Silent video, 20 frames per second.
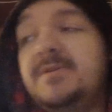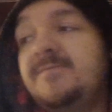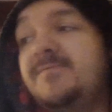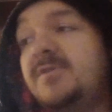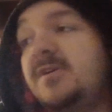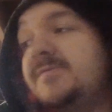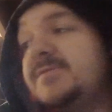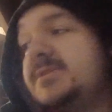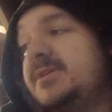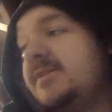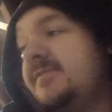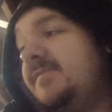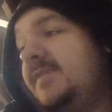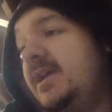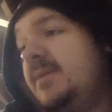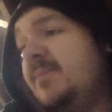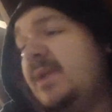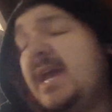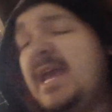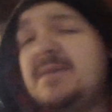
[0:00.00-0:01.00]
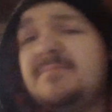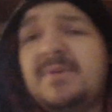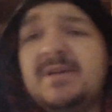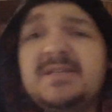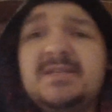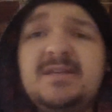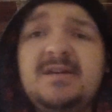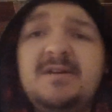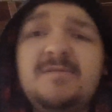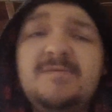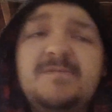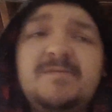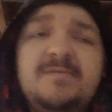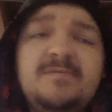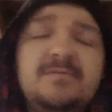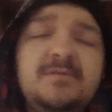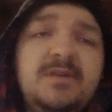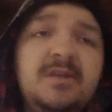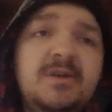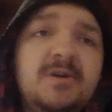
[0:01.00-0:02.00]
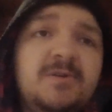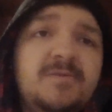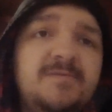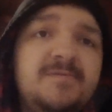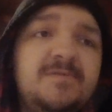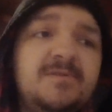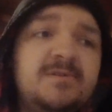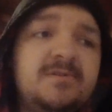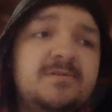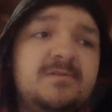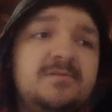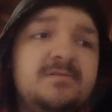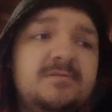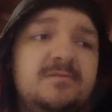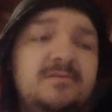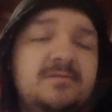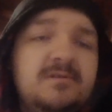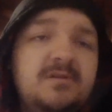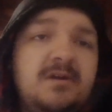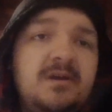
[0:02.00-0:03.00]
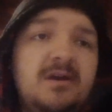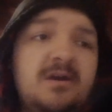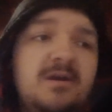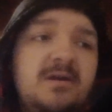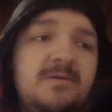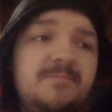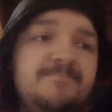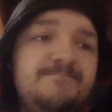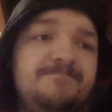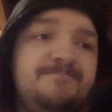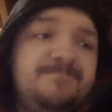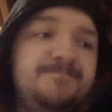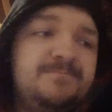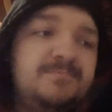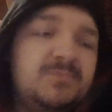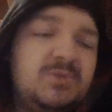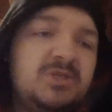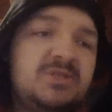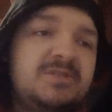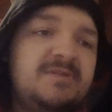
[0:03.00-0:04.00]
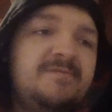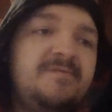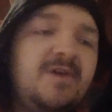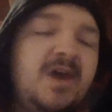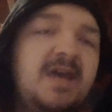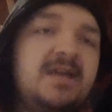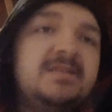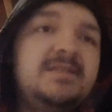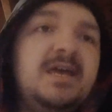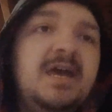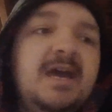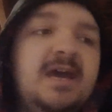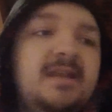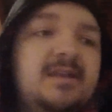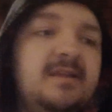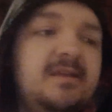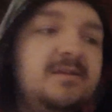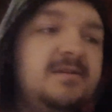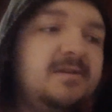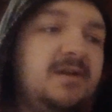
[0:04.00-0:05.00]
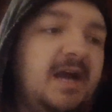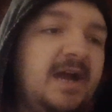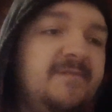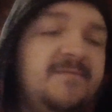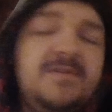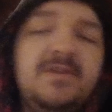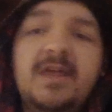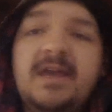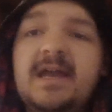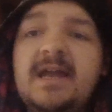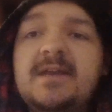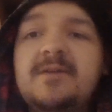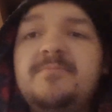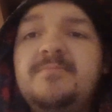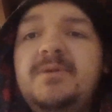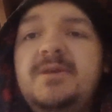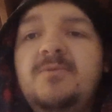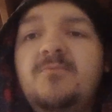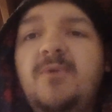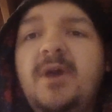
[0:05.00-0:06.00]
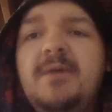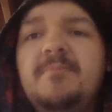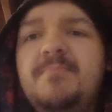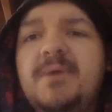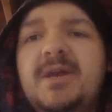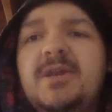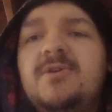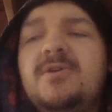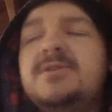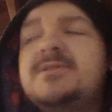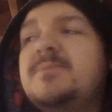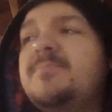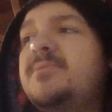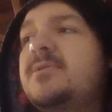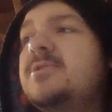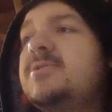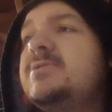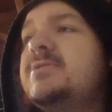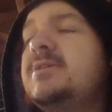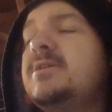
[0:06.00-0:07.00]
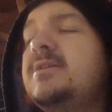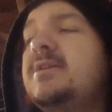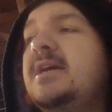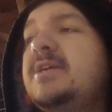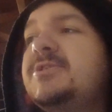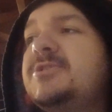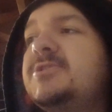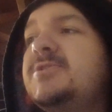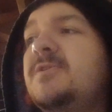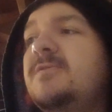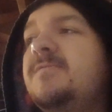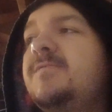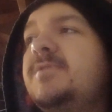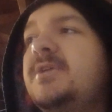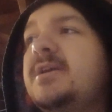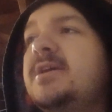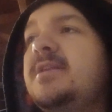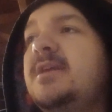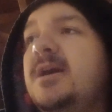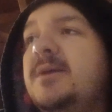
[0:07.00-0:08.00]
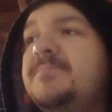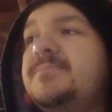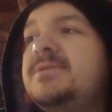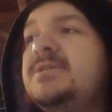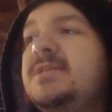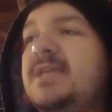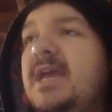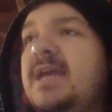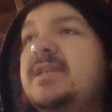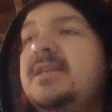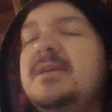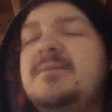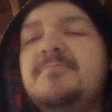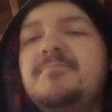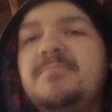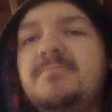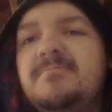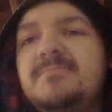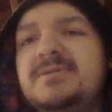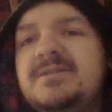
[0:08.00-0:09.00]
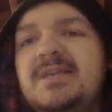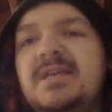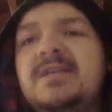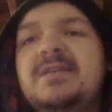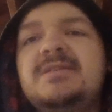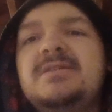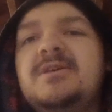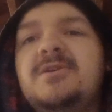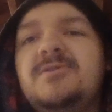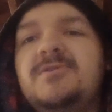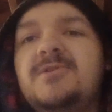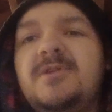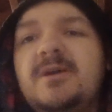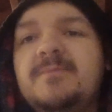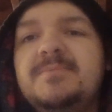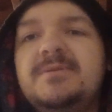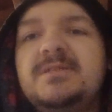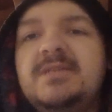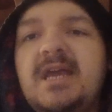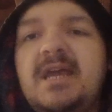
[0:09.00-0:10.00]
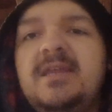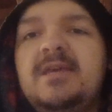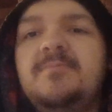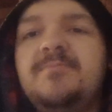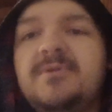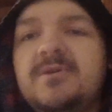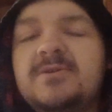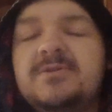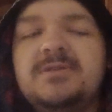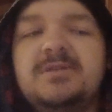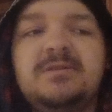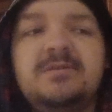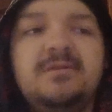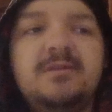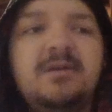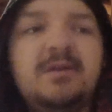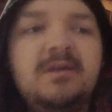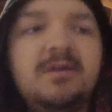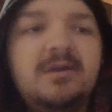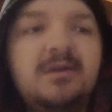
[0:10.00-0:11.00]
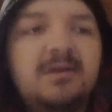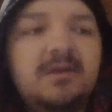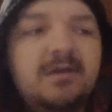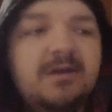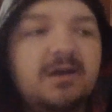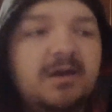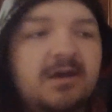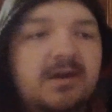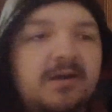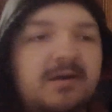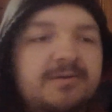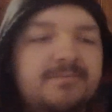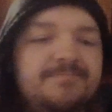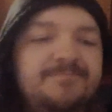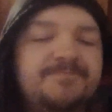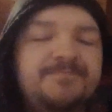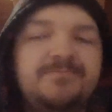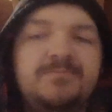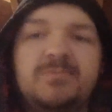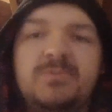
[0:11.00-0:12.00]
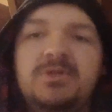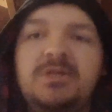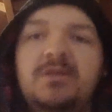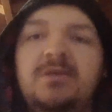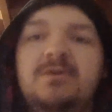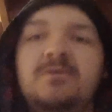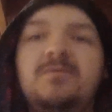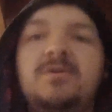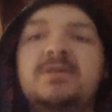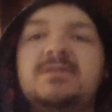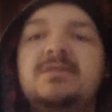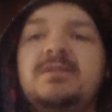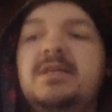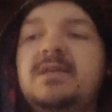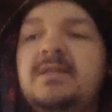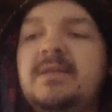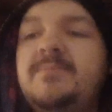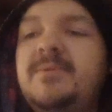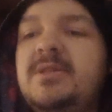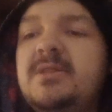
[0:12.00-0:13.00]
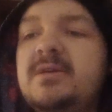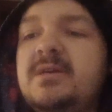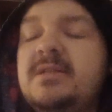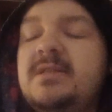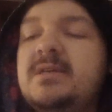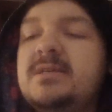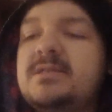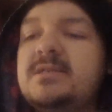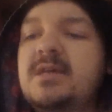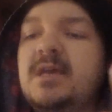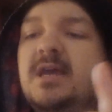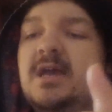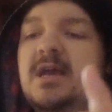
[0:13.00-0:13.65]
it involves self-hate, but I hate myself, you know, for, just the fact that I feel like I could be way better as a person, and I just don't feel like an upstanding citizen or upstanding person, you know, because, let me look at this.